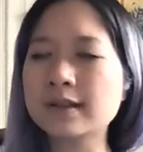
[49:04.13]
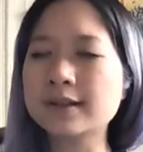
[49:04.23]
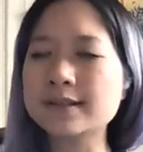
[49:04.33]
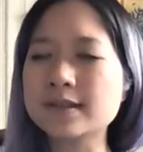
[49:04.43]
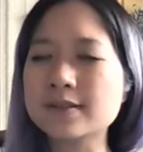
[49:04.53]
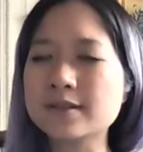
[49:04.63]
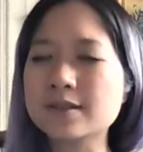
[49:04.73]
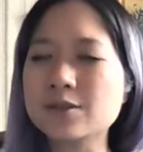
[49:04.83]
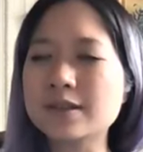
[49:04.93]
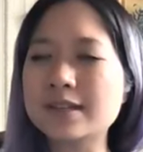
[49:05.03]
yourself to
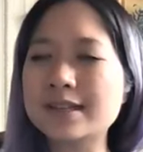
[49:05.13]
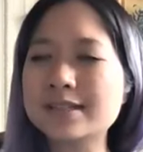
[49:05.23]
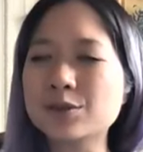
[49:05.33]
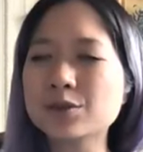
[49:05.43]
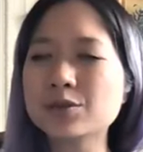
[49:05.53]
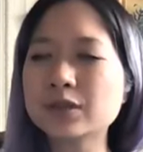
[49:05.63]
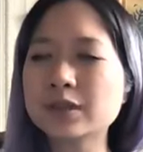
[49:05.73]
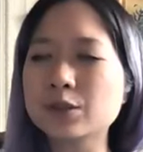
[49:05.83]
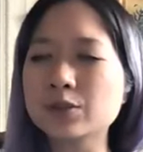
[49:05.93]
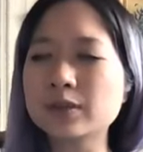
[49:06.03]
do this over
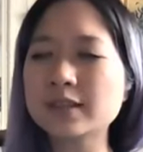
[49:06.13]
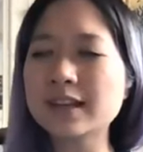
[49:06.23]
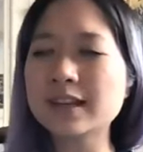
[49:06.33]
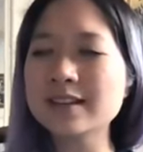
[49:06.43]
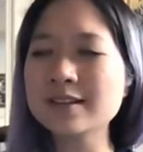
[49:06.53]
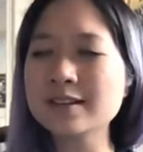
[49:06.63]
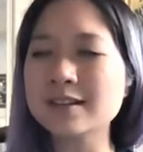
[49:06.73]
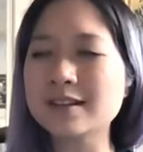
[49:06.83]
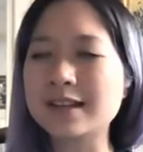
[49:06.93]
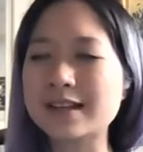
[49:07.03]
and over again in
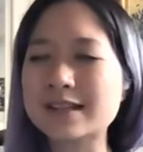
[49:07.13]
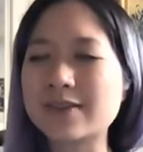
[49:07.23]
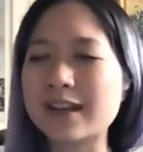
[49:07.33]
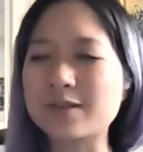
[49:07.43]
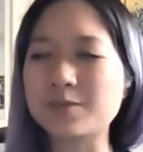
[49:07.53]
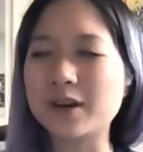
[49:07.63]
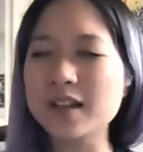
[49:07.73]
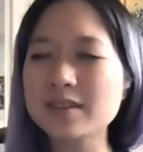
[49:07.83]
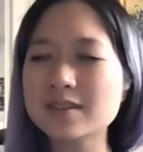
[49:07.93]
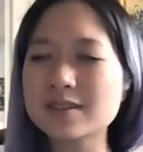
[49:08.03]
the next five
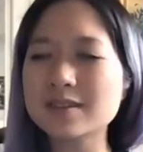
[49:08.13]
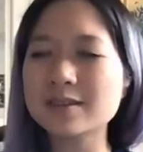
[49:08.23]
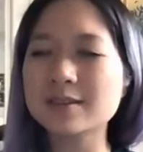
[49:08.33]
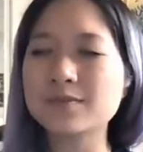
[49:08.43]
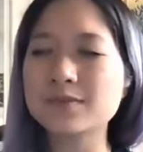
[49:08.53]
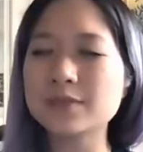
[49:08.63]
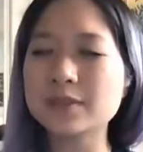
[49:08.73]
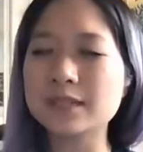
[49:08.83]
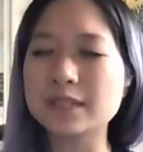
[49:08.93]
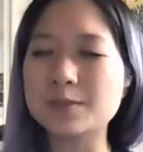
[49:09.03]
breaths
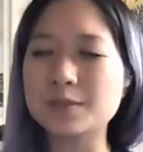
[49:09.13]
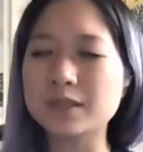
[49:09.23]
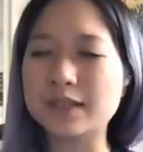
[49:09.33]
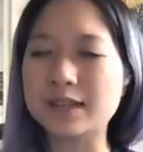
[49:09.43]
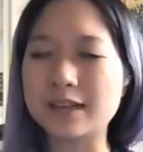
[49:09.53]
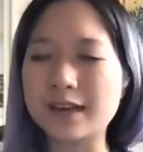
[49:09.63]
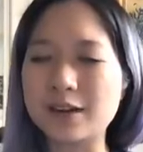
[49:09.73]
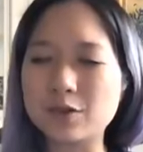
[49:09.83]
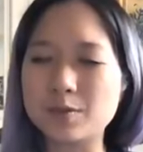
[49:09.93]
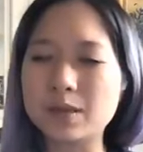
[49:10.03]
deeply in and
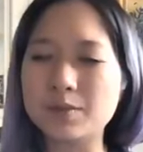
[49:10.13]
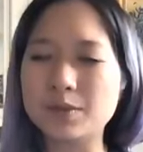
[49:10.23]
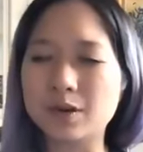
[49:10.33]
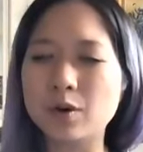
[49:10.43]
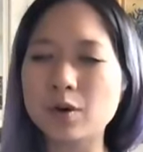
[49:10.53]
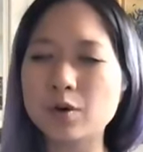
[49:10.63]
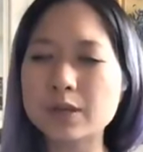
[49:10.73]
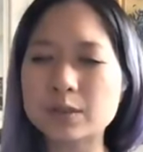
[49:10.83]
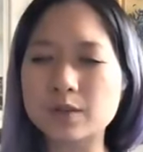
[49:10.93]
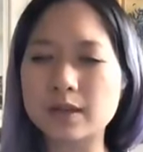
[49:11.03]
out. Remember,
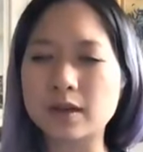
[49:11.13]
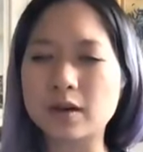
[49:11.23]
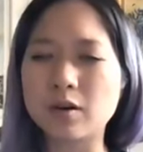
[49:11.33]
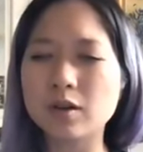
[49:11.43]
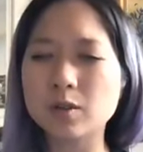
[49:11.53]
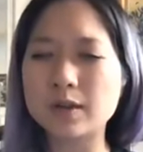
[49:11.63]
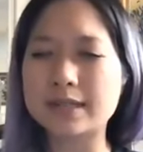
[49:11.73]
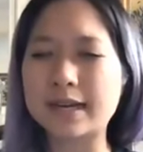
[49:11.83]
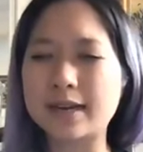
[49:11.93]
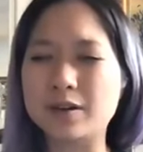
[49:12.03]
always breathing all the way
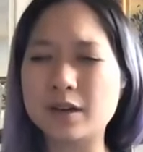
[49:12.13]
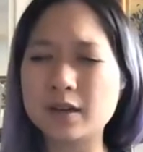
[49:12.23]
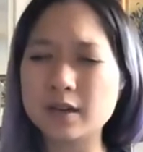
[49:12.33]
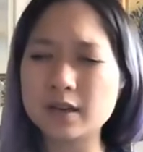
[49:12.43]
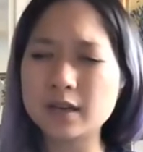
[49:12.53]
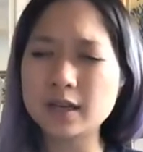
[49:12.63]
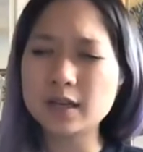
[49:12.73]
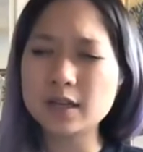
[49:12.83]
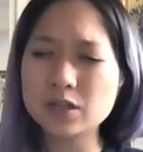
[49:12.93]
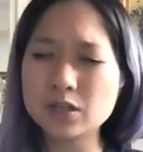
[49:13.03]
down
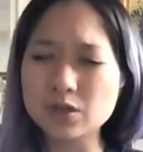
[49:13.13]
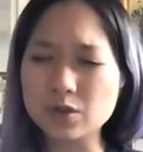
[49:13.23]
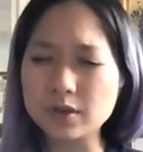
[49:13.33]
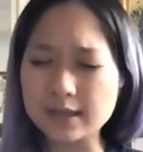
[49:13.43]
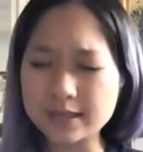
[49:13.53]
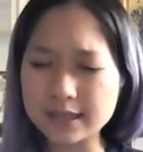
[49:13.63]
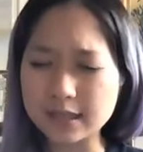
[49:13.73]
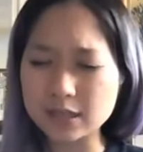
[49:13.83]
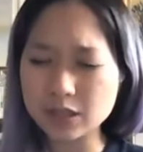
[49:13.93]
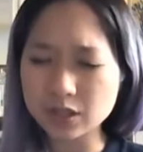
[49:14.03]
to the
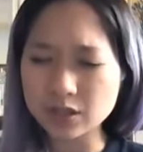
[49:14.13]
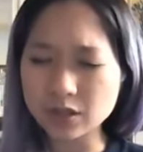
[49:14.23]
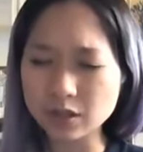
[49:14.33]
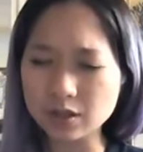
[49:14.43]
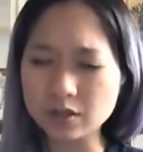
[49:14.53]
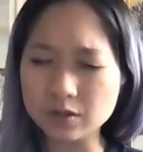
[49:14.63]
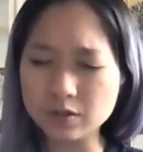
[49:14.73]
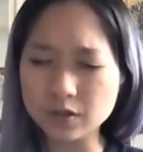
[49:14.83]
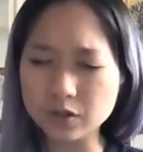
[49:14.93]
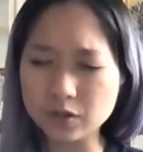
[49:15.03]
center
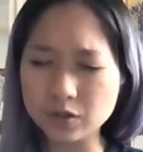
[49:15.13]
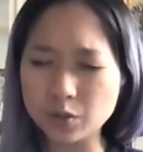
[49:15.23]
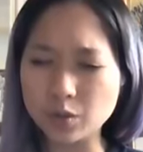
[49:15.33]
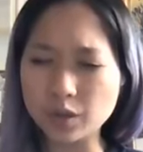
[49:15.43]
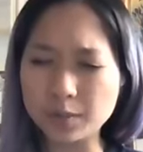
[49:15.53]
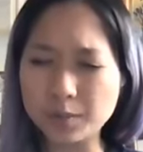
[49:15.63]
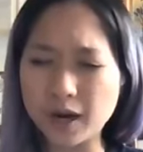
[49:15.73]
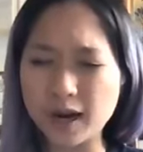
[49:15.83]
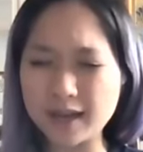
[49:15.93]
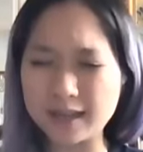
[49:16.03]
of your
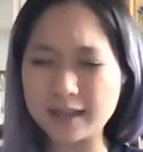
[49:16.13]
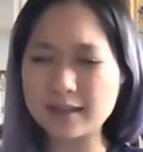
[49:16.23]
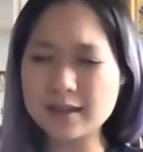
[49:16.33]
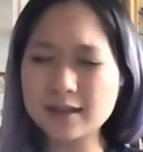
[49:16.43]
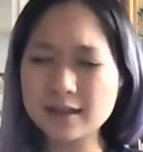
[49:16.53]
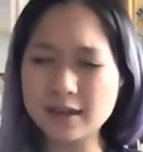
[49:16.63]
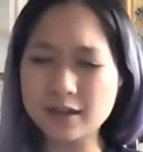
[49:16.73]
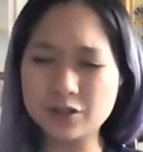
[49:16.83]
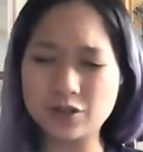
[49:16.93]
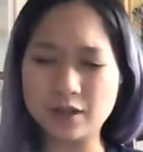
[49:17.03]
body
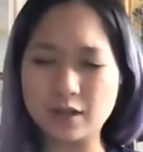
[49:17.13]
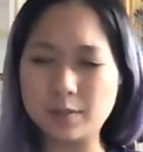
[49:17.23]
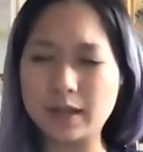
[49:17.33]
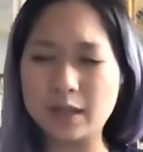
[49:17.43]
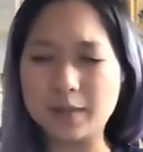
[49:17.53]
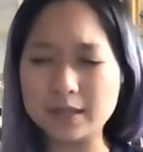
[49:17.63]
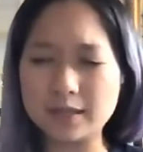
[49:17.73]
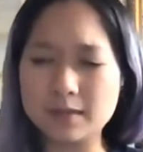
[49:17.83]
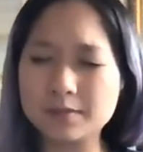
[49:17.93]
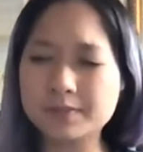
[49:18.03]
underneath your belly
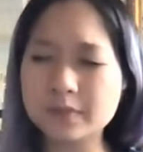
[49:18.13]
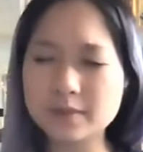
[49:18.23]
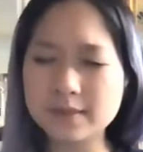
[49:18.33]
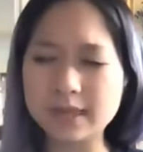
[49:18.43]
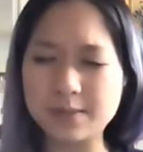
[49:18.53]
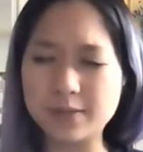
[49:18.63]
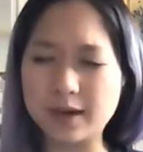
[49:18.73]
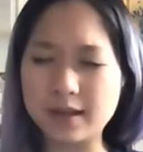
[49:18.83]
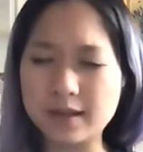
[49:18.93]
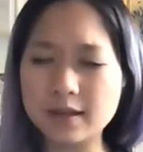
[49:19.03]
button. Deep
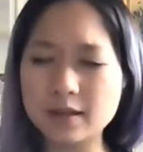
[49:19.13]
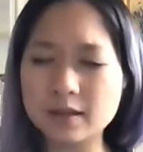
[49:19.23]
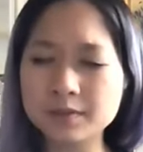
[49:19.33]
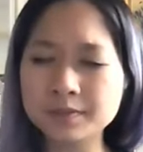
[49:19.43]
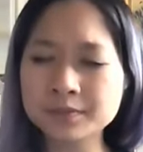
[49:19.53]
breath in.